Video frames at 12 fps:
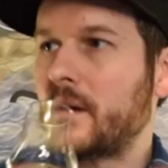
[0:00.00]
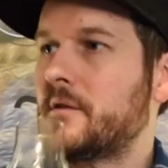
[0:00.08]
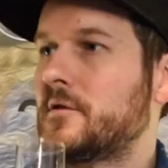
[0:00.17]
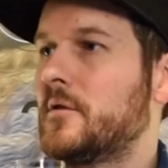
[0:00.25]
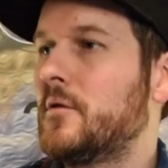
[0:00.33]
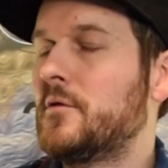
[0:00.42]

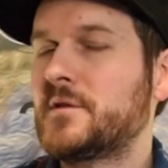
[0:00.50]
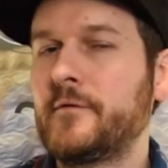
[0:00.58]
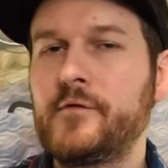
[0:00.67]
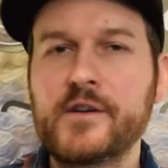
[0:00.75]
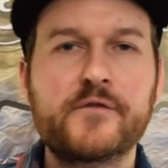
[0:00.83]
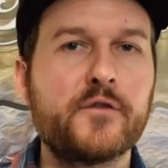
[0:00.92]
So some
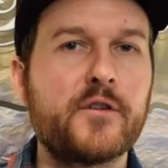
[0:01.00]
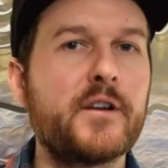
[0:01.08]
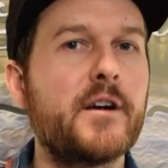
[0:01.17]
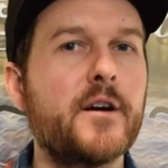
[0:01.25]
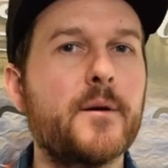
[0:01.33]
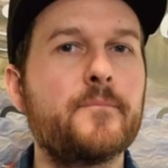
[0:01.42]
fresh fruit in
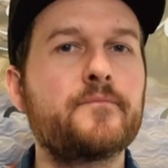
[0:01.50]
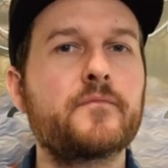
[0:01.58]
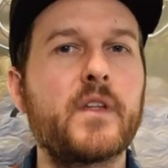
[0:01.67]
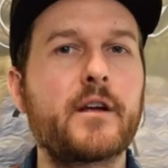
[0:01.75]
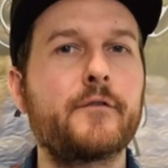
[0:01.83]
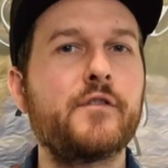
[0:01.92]
here,
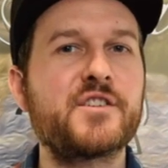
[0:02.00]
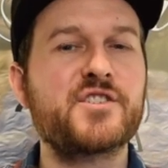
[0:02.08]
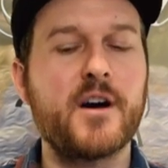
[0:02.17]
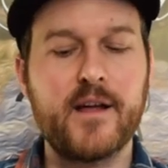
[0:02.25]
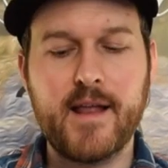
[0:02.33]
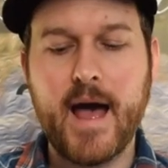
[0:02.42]
like a fresh
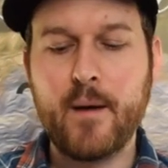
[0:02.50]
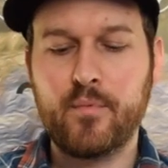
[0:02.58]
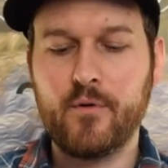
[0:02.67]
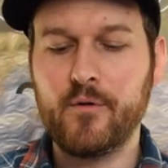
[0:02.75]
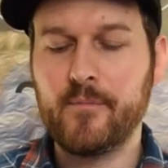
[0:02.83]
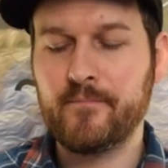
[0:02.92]
cut
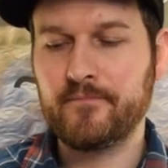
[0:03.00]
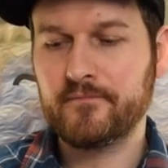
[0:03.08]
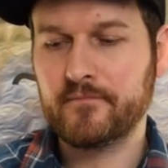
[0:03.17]
apple.